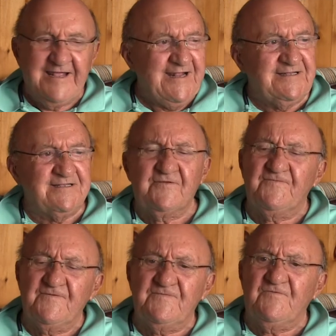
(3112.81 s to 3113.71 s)
He said the
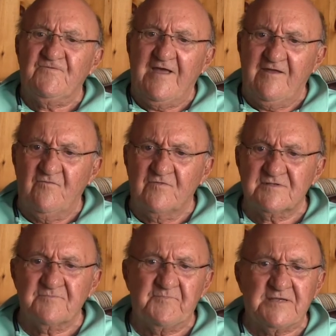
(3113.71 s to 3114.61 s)
55 was
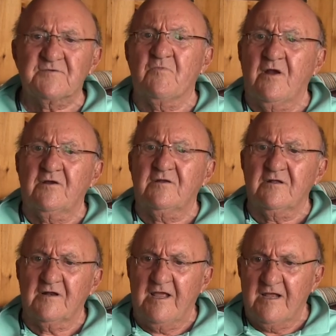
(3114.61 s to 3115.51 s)
the best mark in
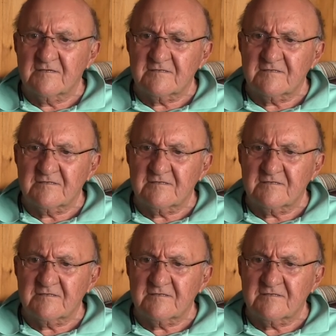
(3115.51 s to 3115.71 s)
the class.